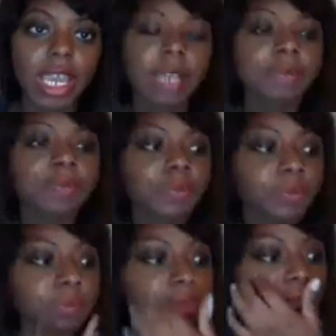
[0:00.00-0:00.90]

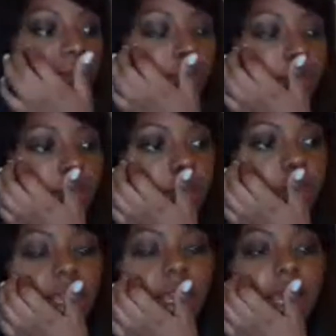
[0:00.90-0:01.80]
Okay.
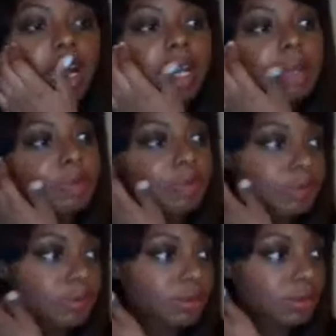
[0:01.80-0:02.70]

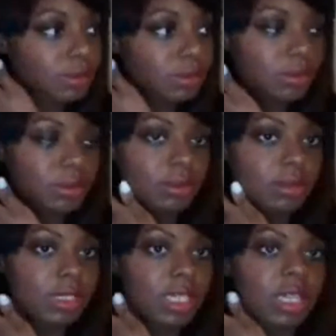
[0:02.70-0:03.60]

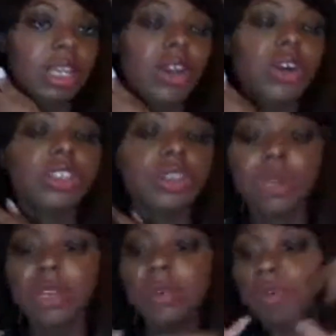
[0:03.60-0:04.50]
And
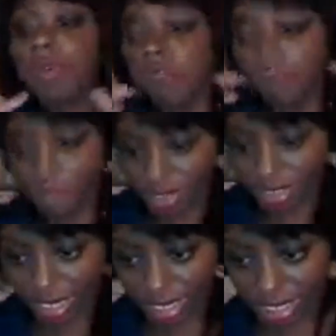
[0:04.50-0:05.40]
also what I want to say